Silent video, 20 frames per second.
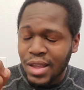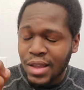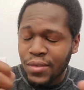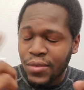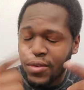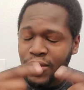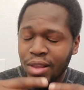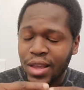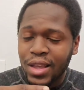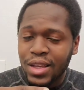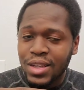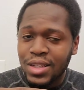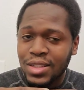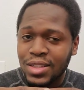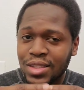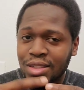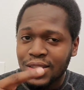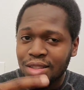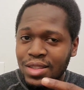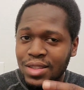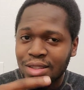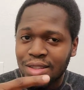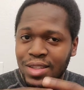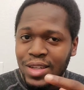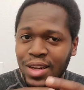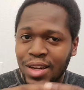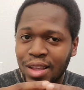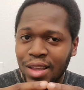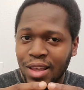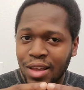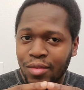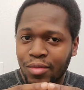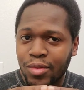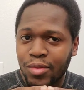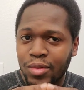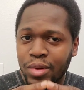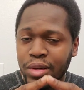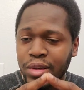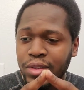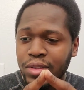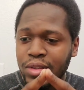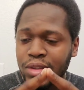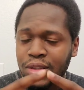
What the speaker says: I feel like didn't have a real